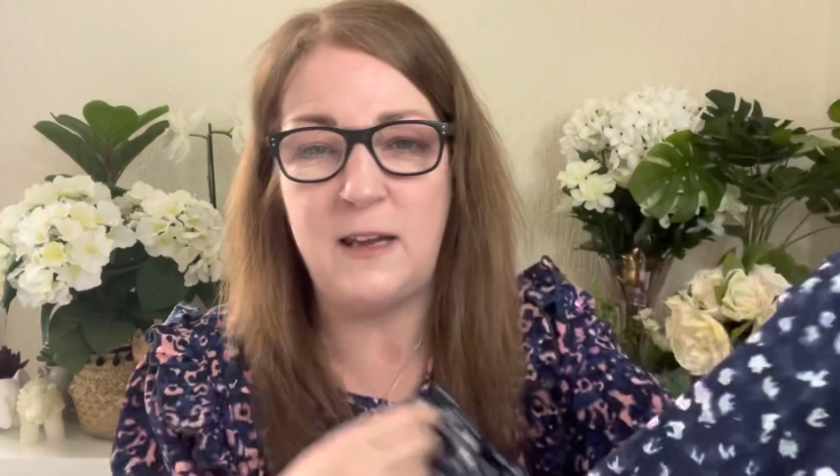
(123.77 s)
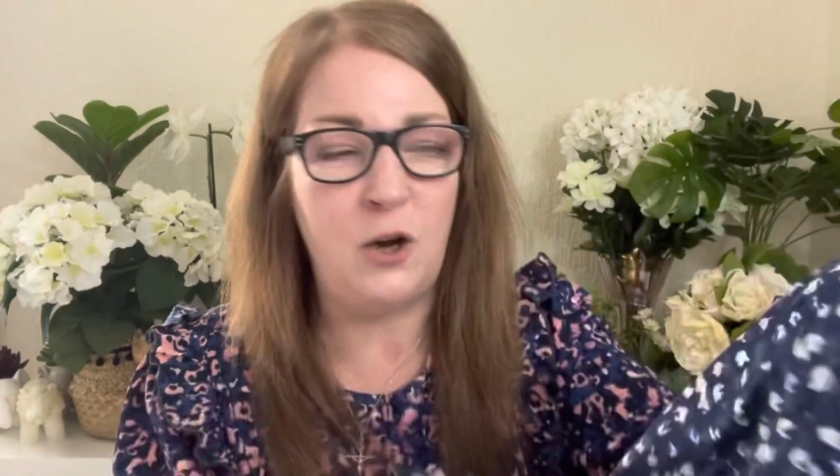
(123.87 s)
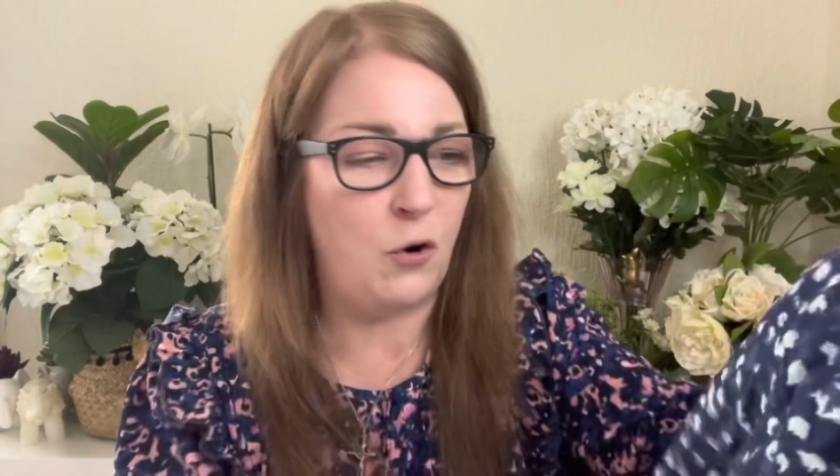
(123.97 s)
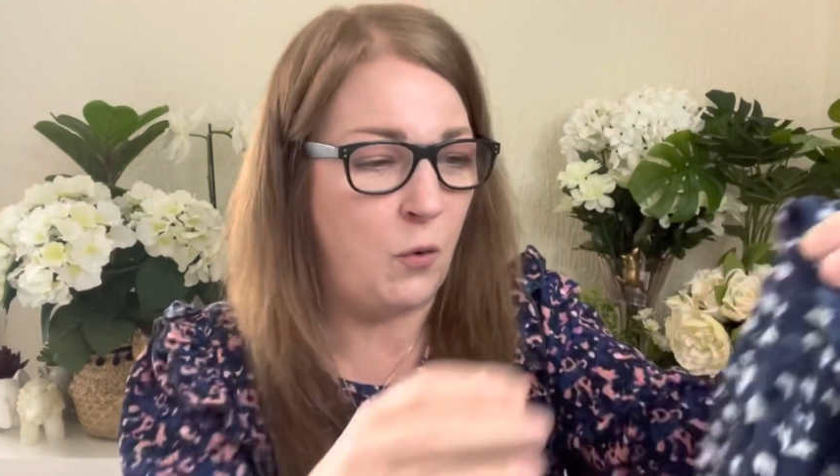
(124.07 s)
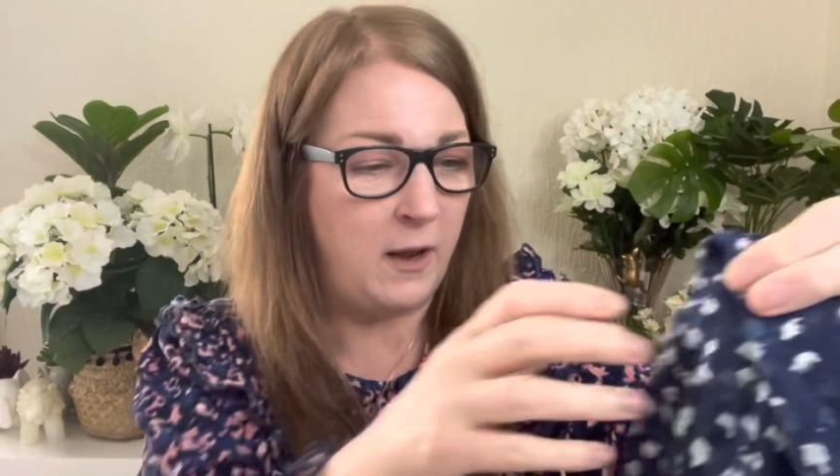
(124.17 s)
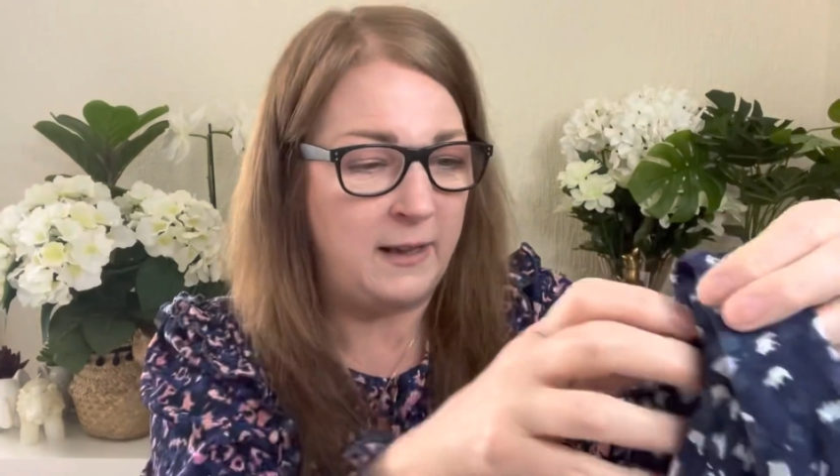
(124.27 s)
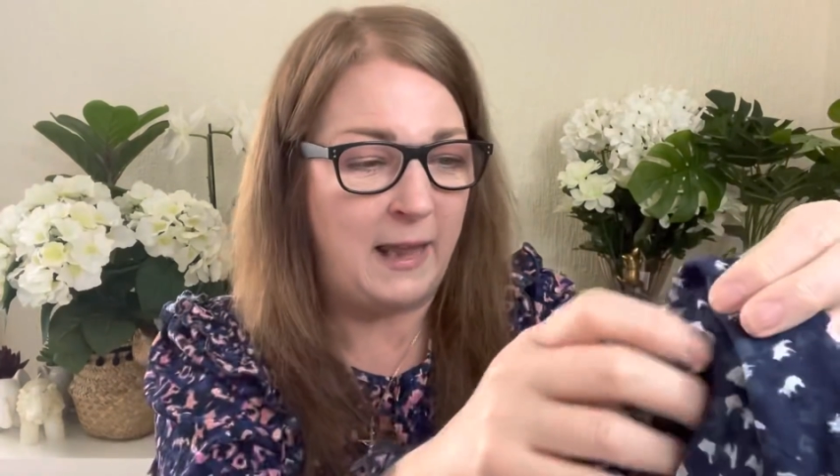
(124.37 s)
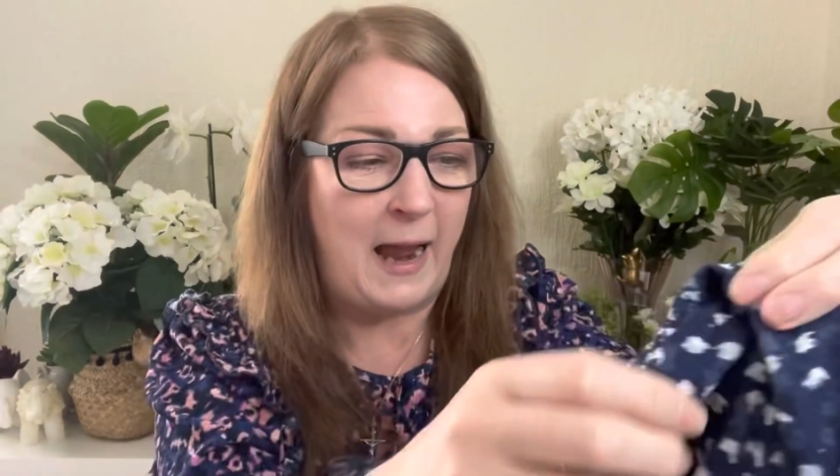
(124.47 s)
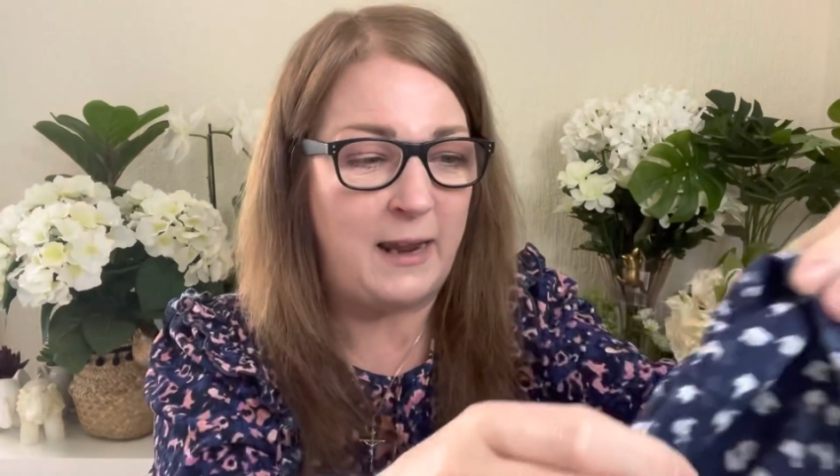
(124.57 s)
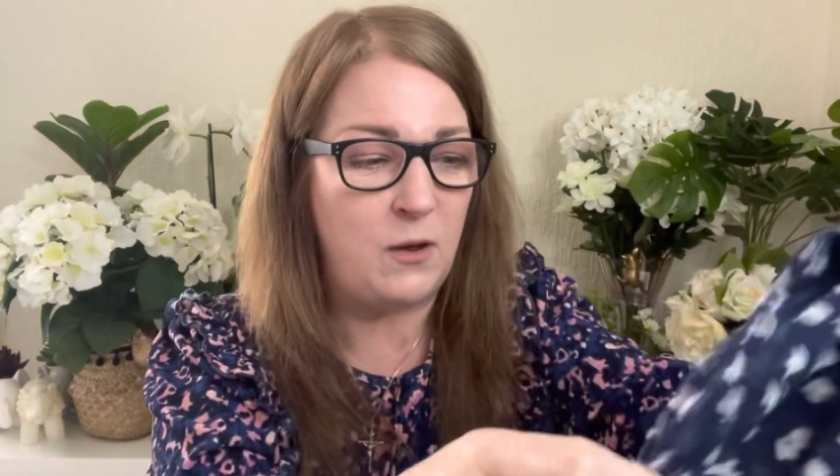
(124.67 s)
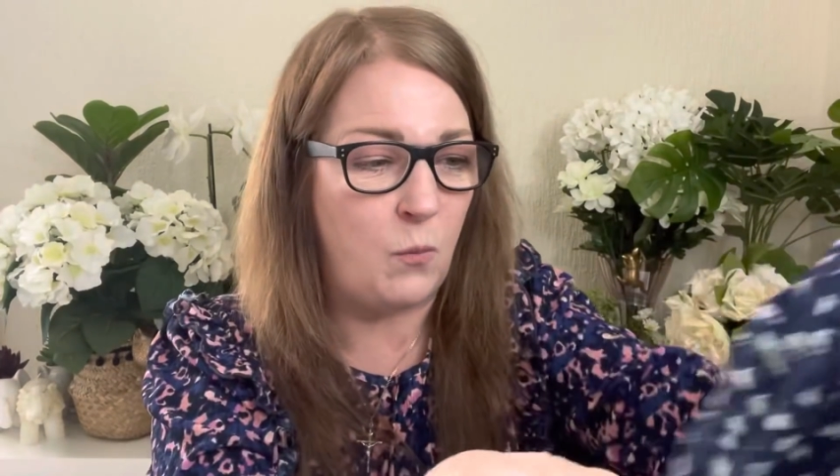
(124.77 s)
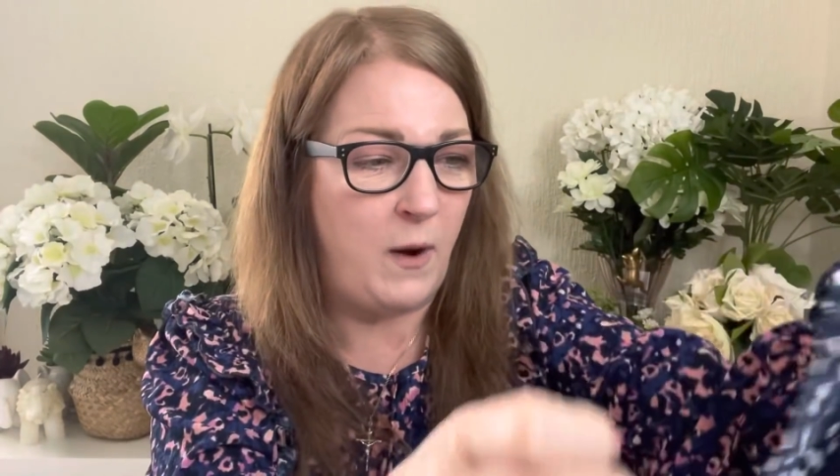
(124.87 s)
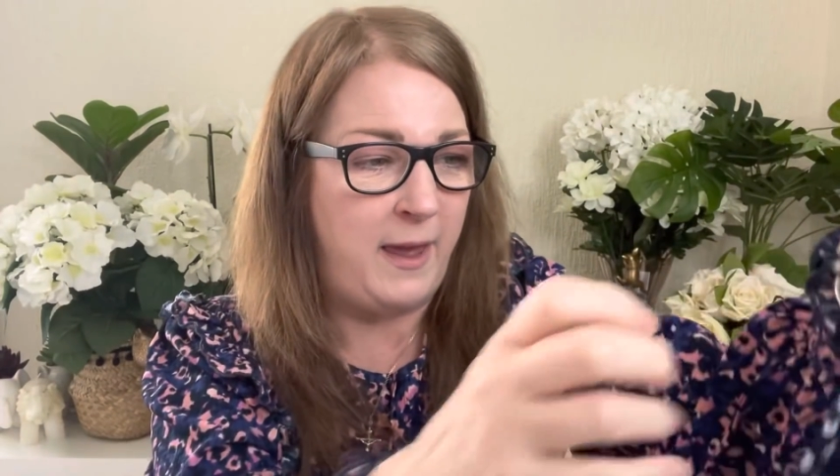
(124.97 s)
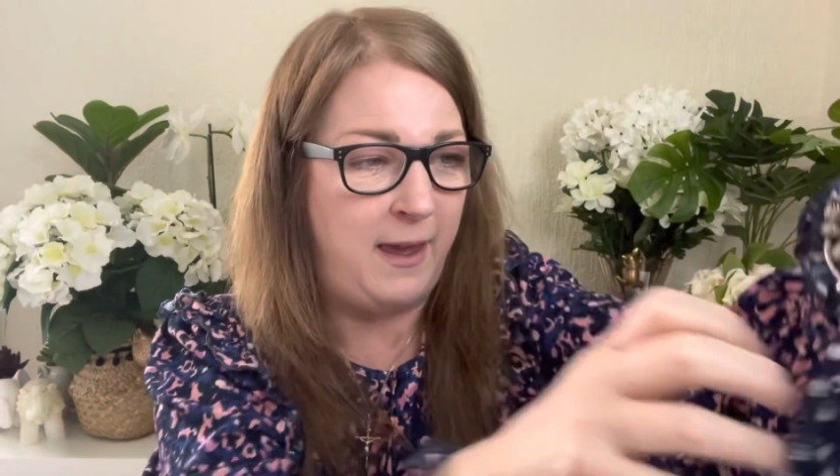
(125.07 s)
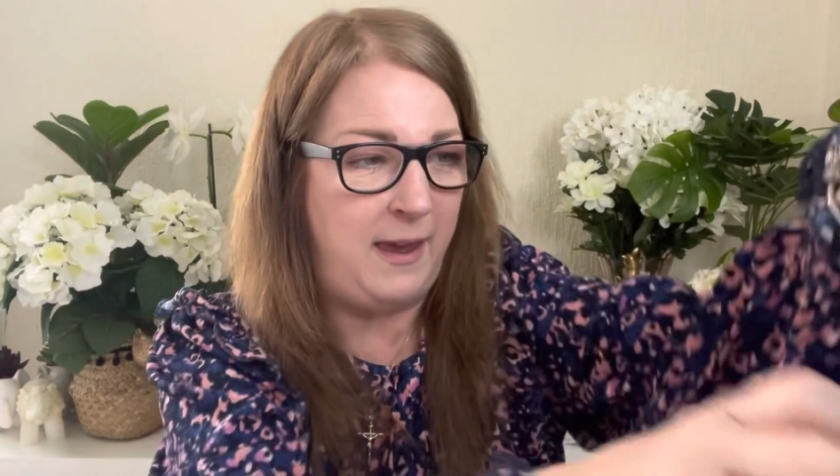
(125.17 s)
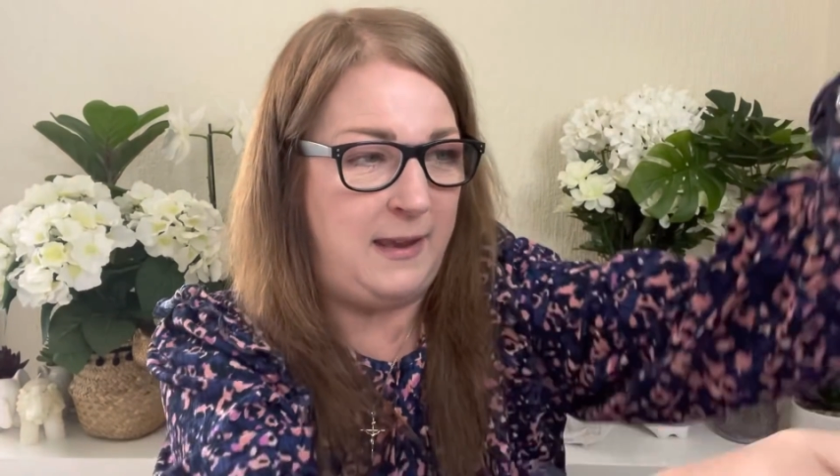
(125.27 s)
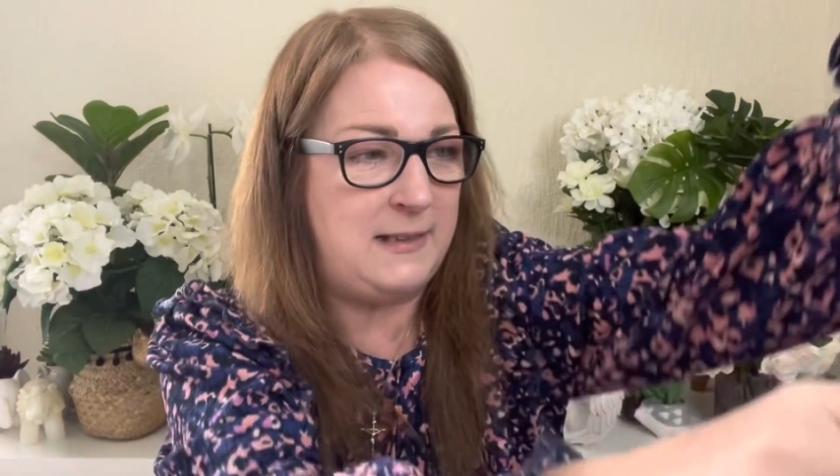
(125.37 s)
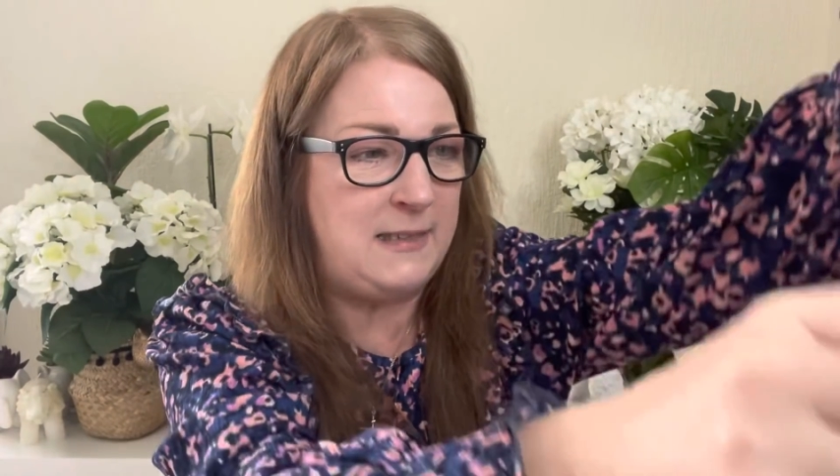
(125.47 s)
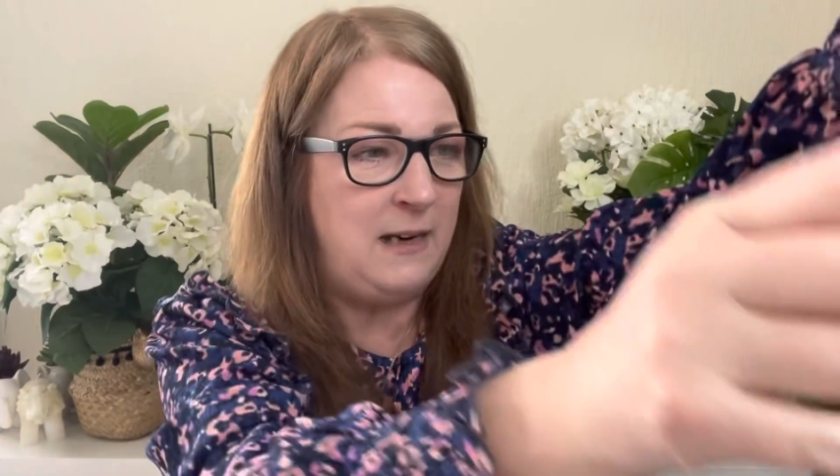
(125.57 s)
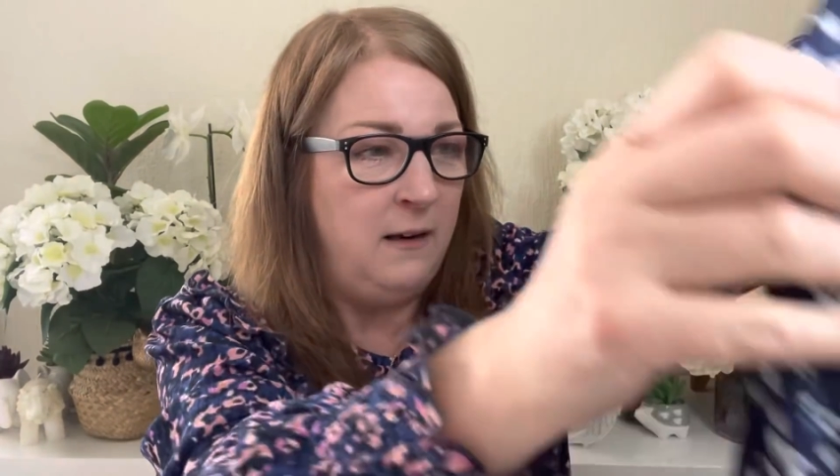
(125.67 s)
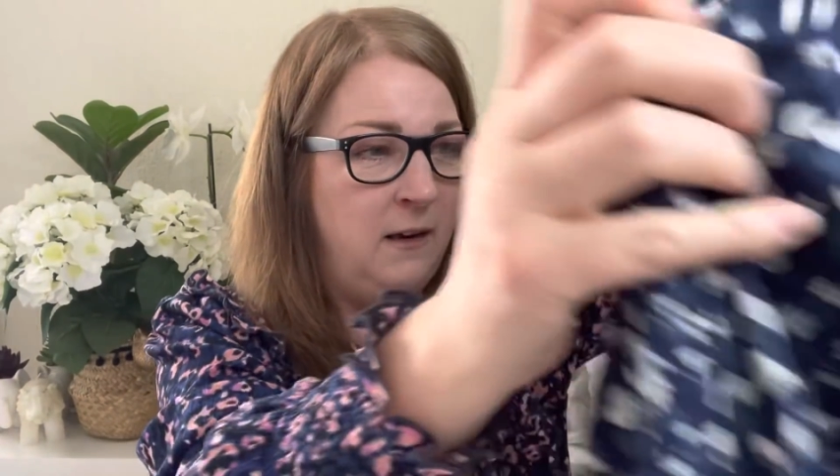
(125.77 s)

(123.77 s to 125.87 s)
you know, and lightweight.